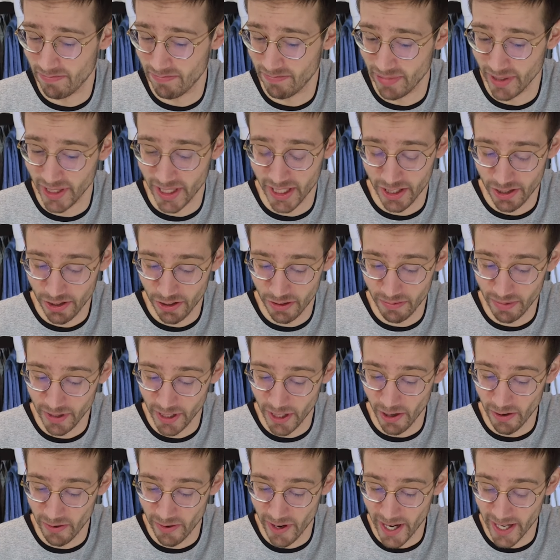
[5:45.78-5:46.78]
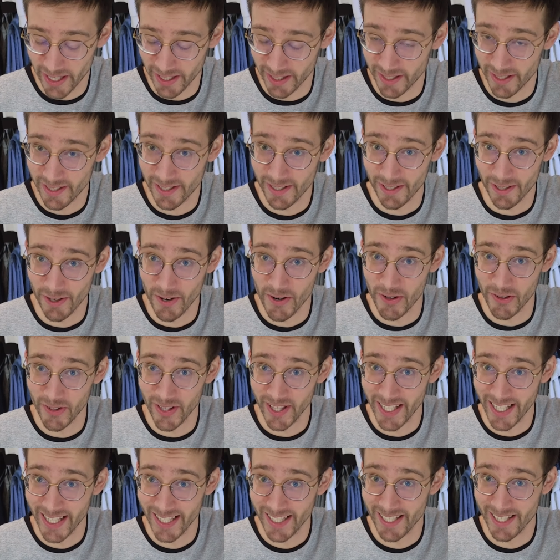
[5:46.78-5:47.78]
But it should be all right. So
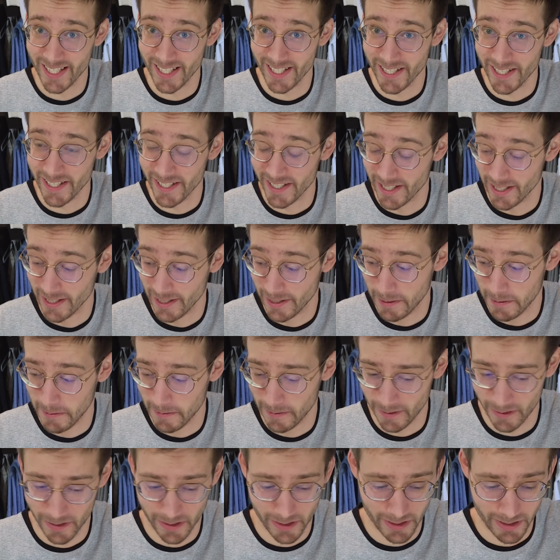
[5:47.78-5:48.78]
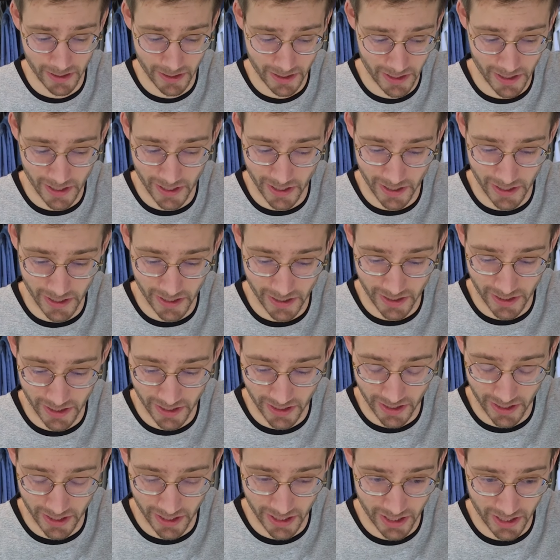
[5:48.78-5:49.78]
let's just
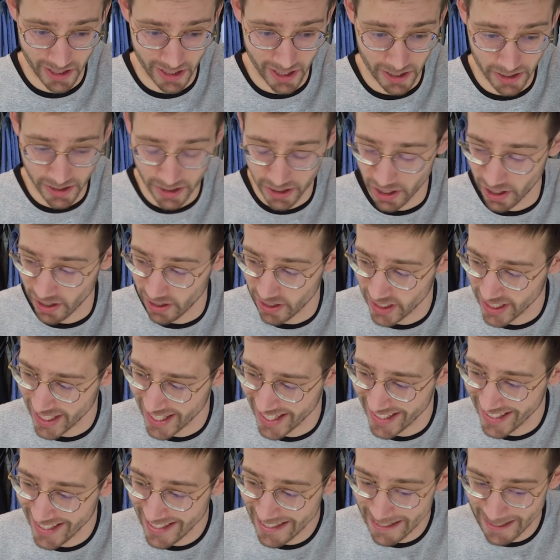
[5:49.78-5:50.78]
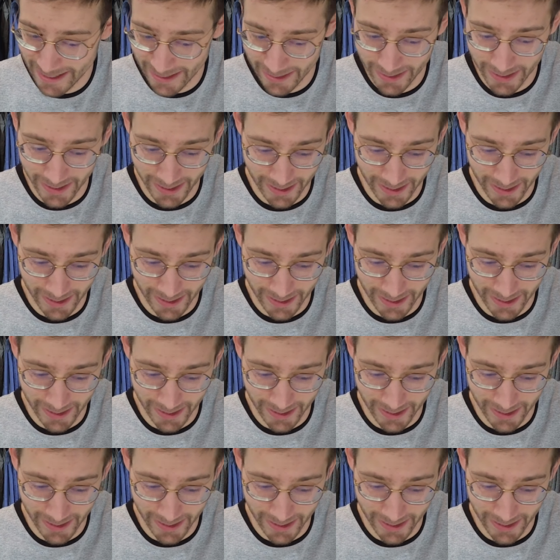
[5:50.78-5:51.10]
start cutting at it.